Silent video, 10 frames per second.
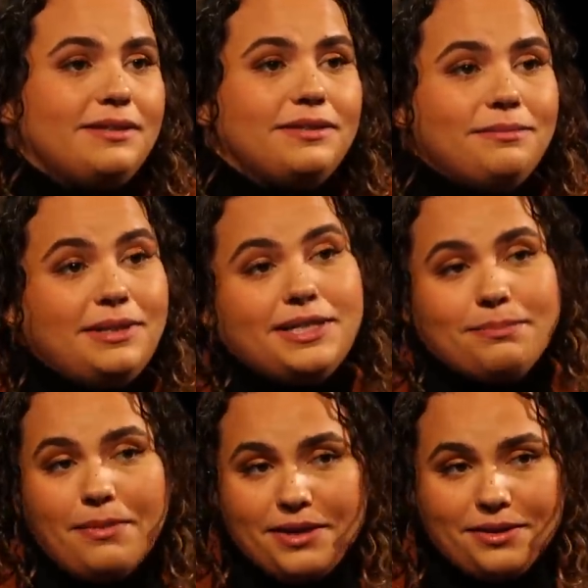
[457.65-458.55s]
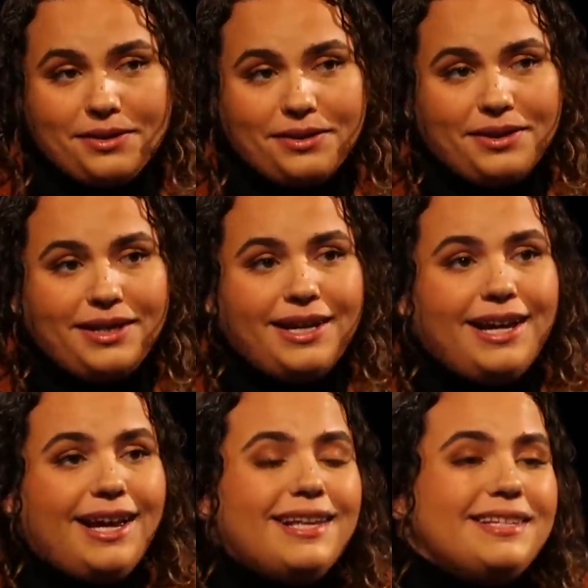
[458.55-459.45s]
to meet his mother
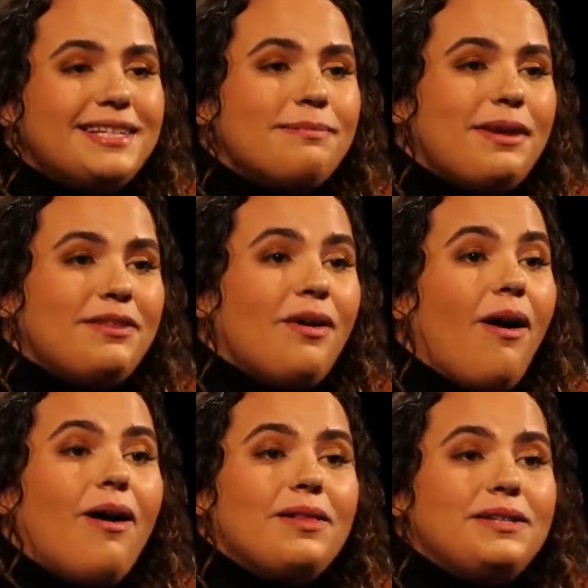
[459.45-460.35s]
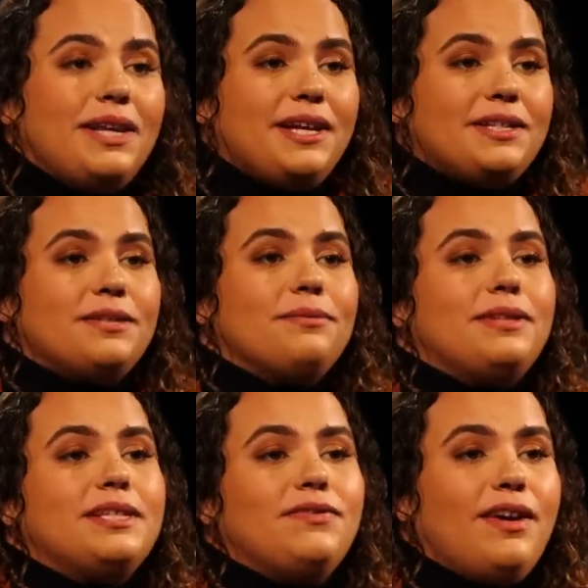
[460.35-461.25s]
and to spend the holidays
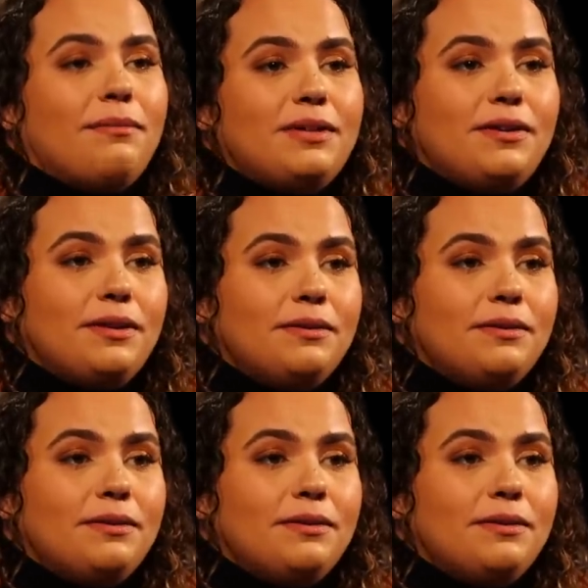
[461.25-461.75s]
with his family.